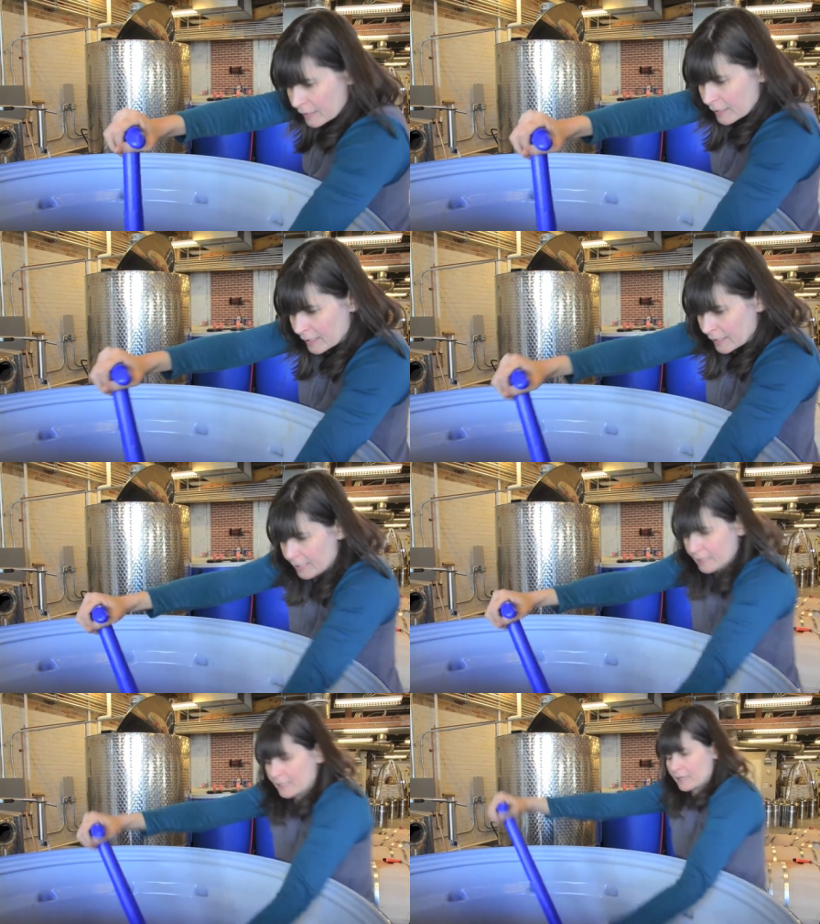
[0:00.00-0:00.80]
At that
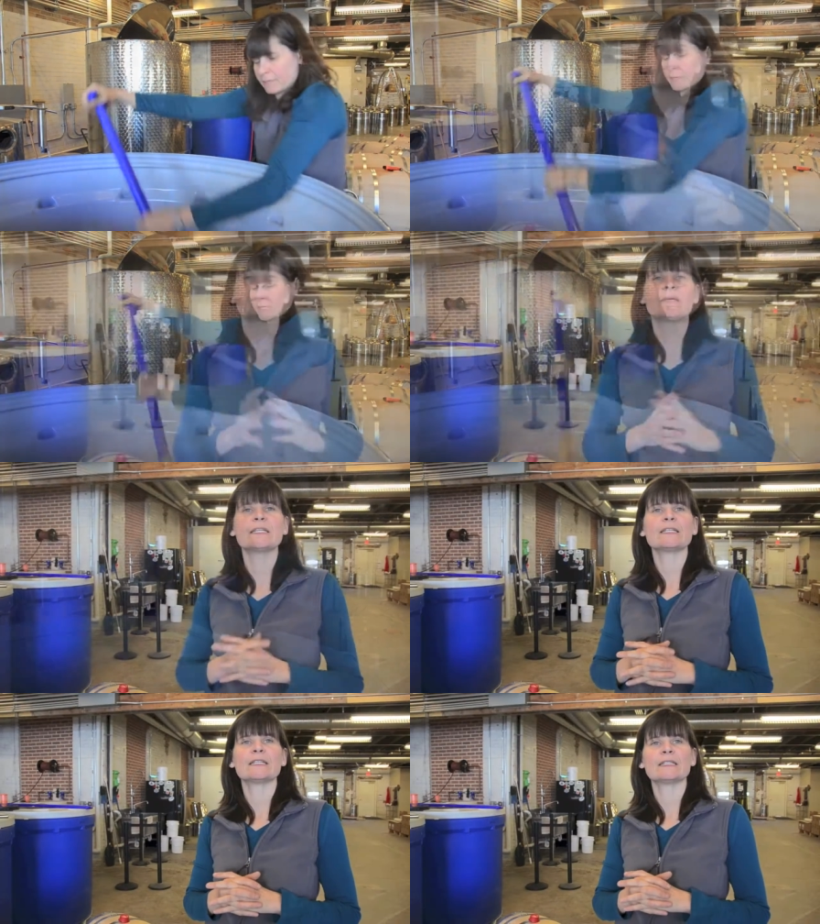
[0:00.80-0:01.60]
point, we'll put them
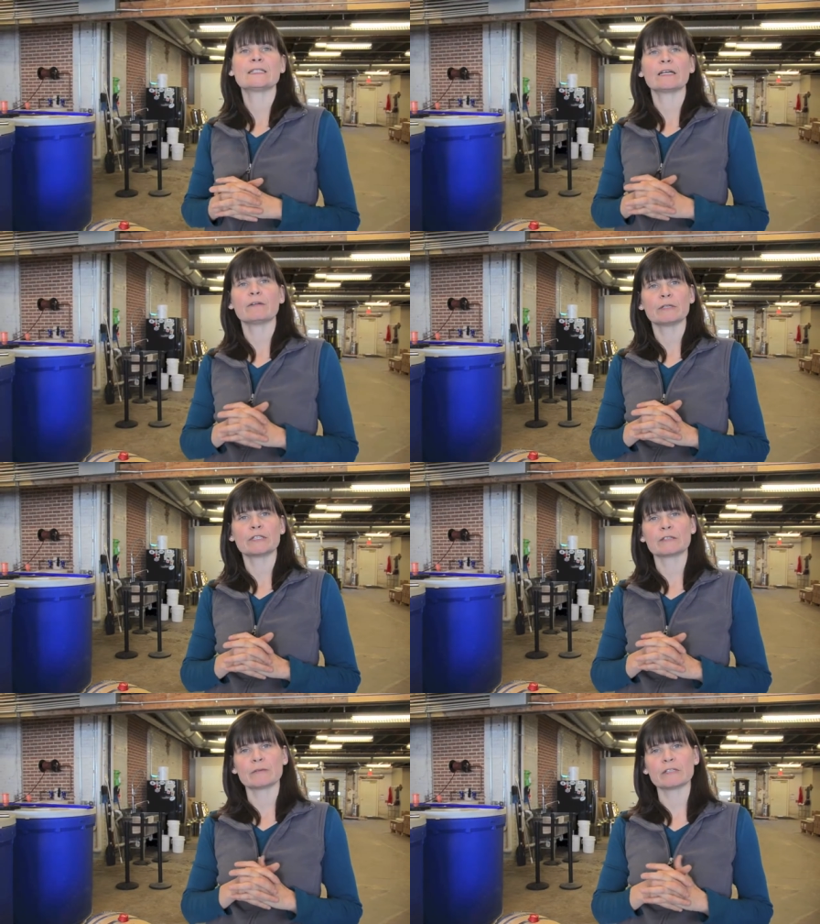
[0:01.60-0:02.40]
into the still,
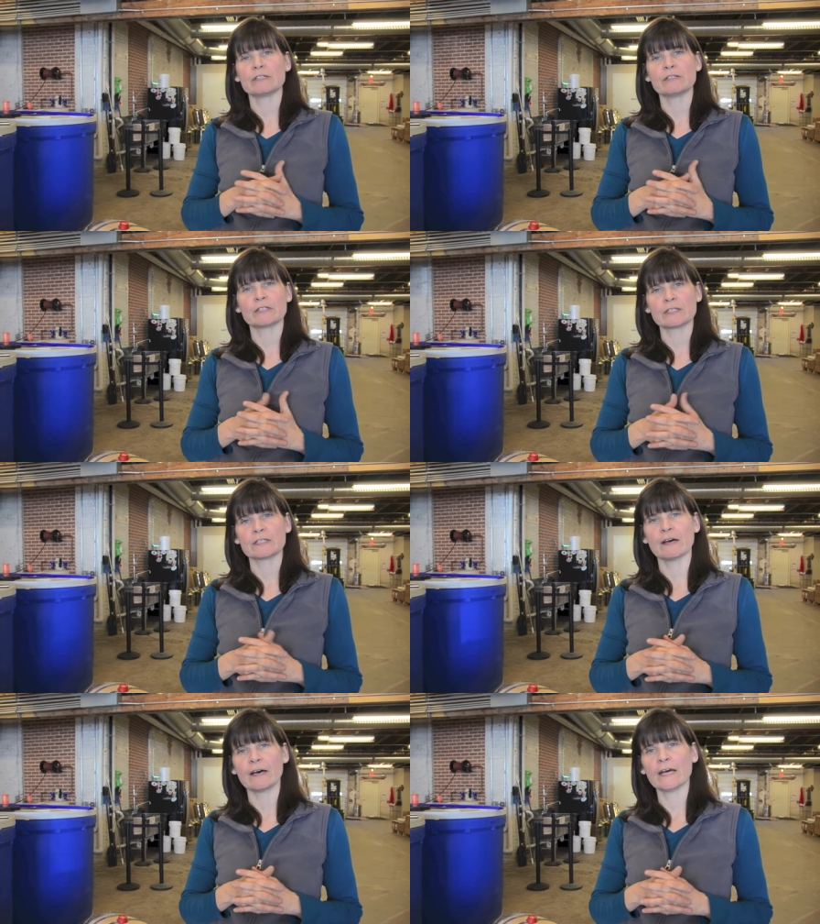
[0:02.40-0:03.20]
which is what you
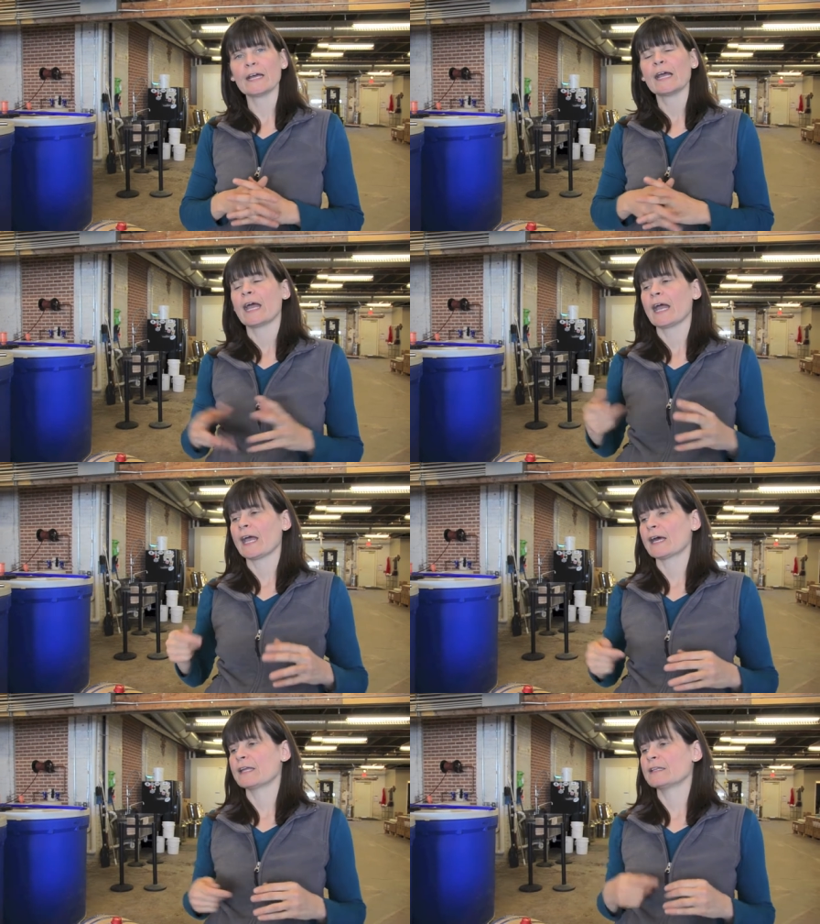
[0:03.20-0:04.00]
just saw,
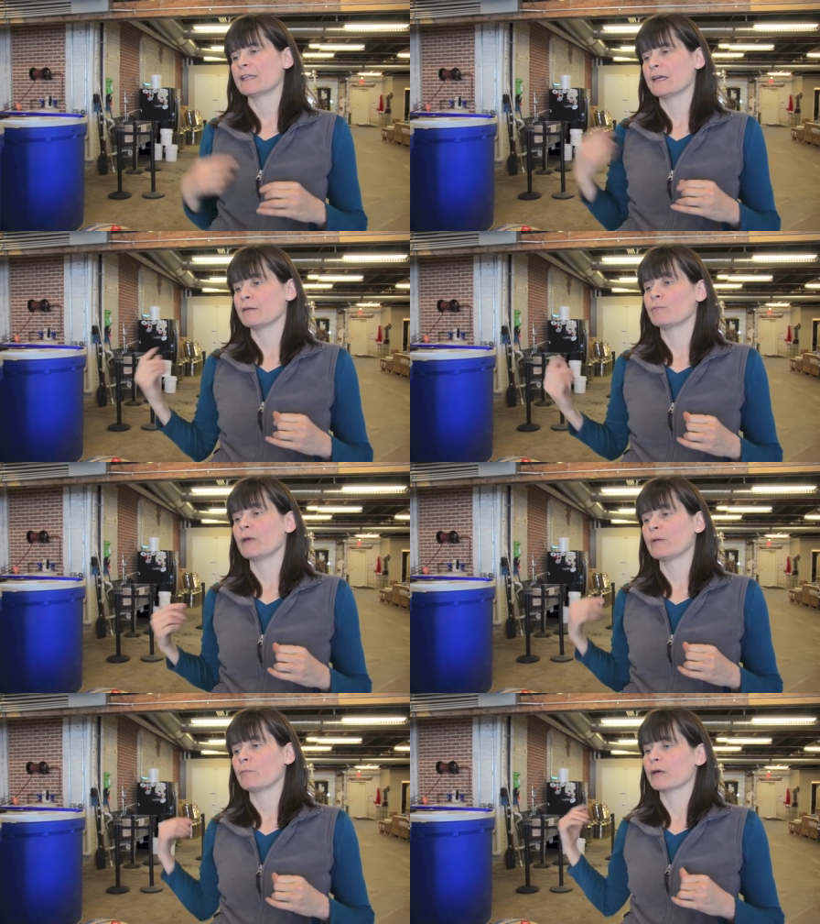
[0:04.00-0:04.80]
and then
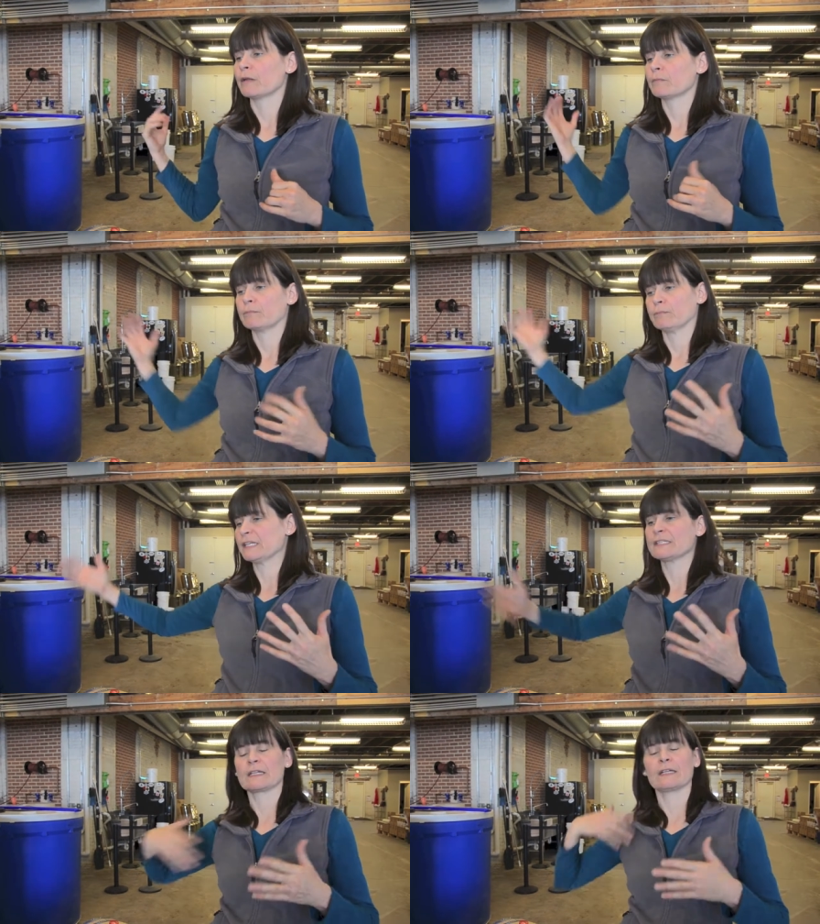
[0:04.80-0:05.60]
we will
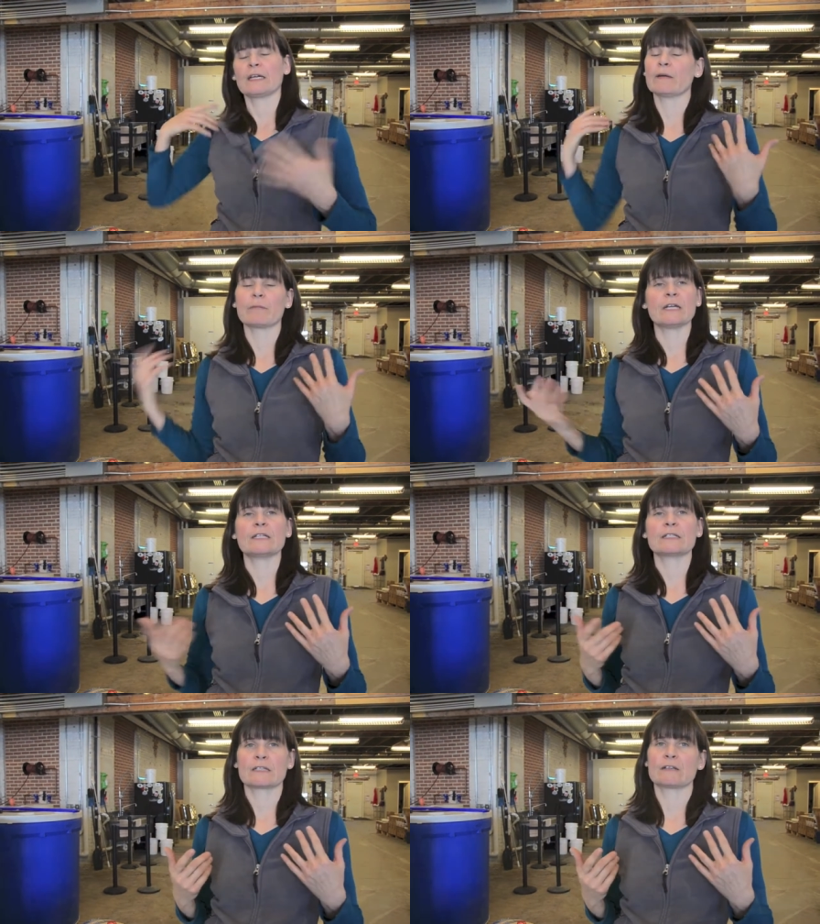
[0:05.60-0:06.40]
basically get
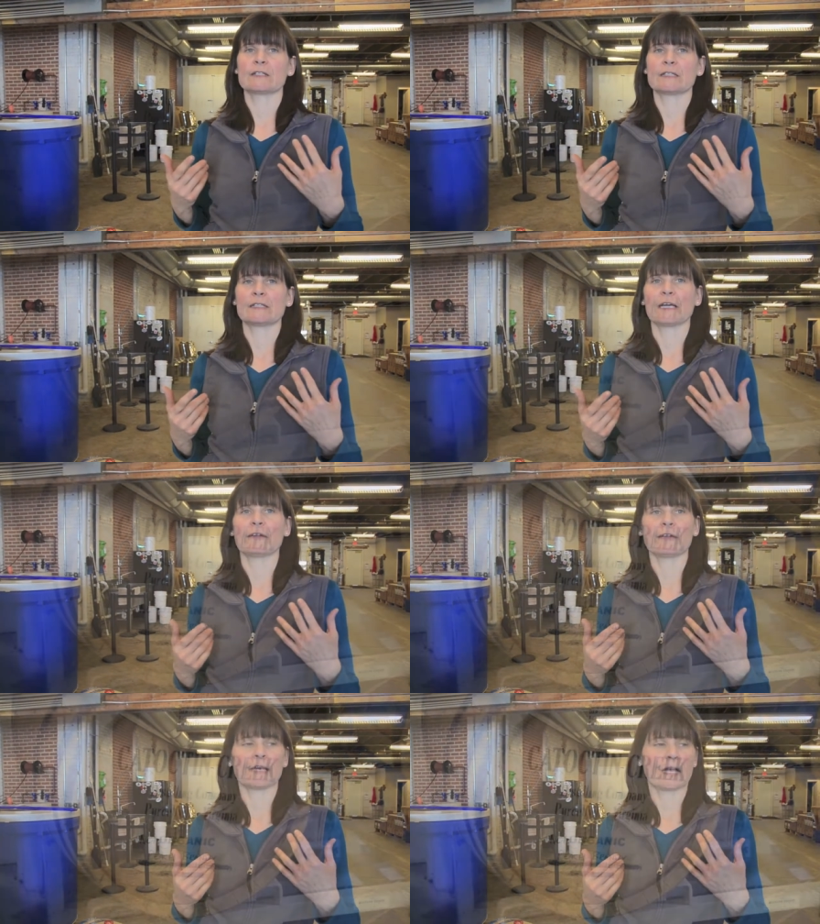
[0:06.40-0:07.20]
ready to start the
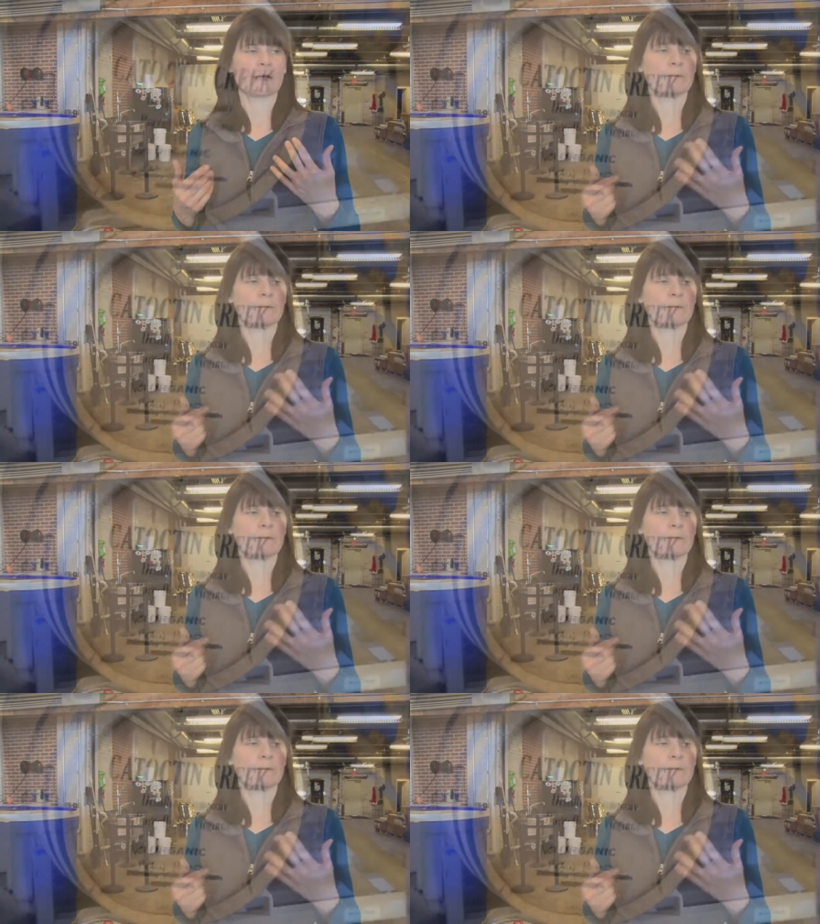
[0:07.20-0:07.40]
cycle again.